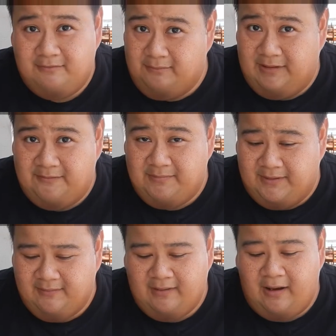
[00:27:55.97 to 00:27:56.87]
Believe
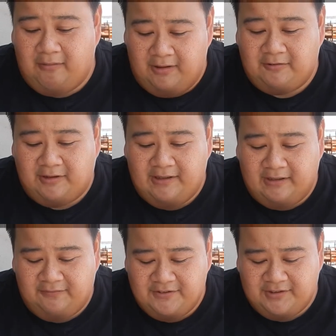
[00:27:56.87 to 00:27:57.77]
me, I want to try
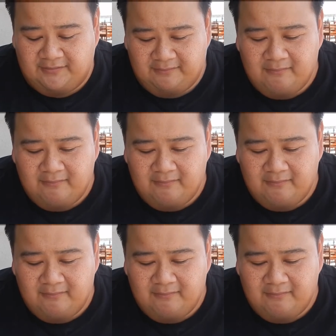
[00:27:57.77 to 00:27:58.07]
that fishing.